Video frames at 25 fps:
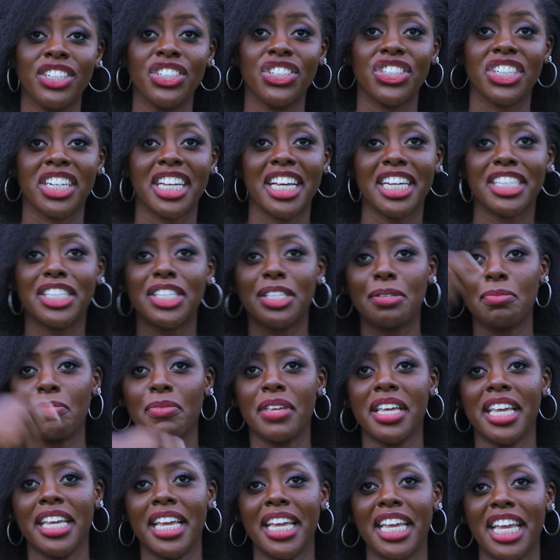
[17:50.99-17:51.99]
She gets
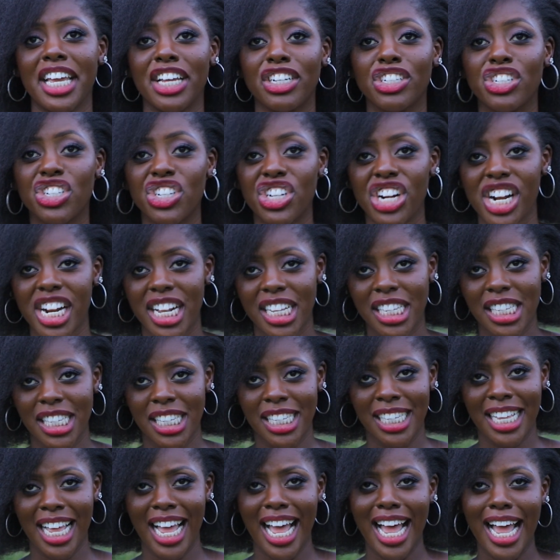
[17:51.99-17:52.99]
me a dress
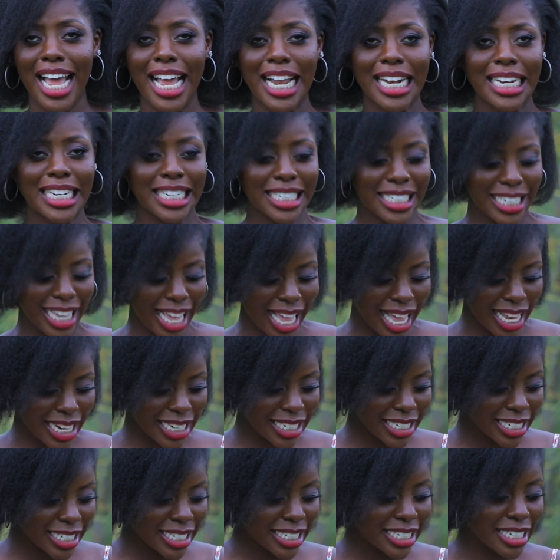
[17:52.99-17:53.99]
and it
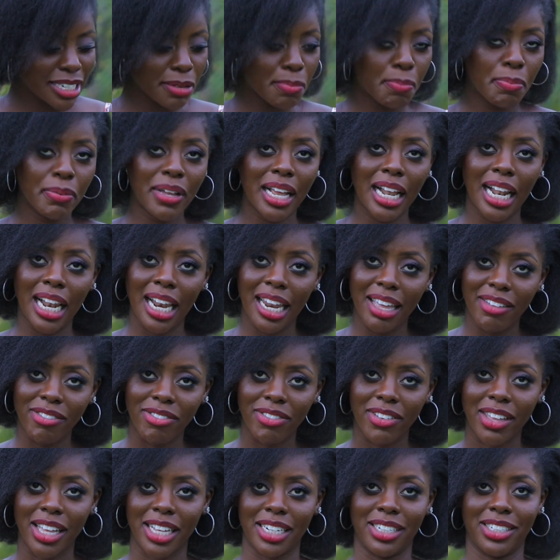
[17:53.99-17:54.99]
had deep
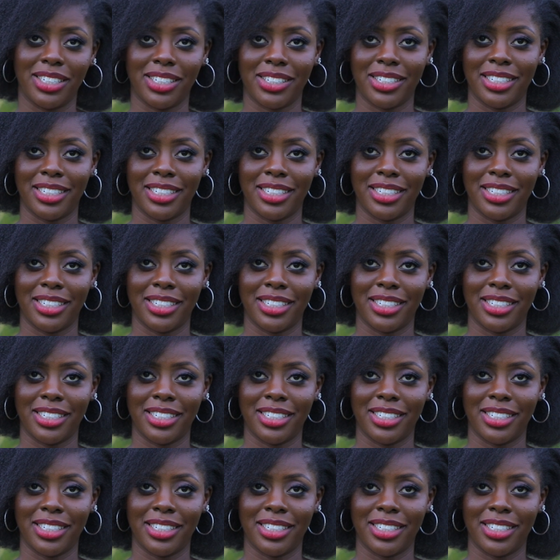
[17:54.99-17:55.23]
cleavage.